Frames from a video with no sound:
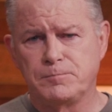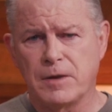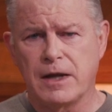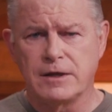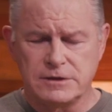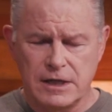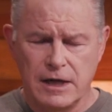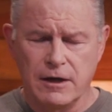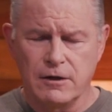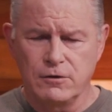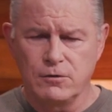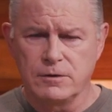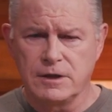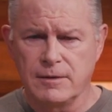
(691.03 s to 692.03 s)
And I said, I'm going
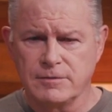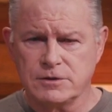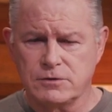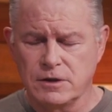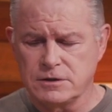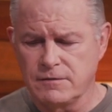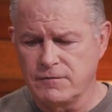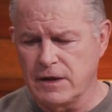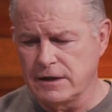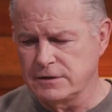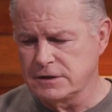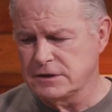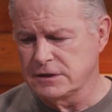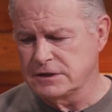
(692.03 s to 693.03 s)
to do a demonstration of that in
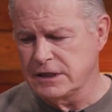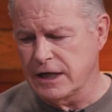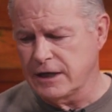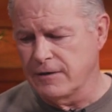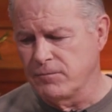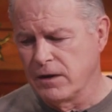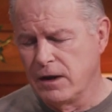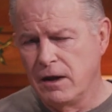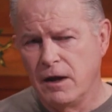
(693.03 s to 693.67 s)
just a second.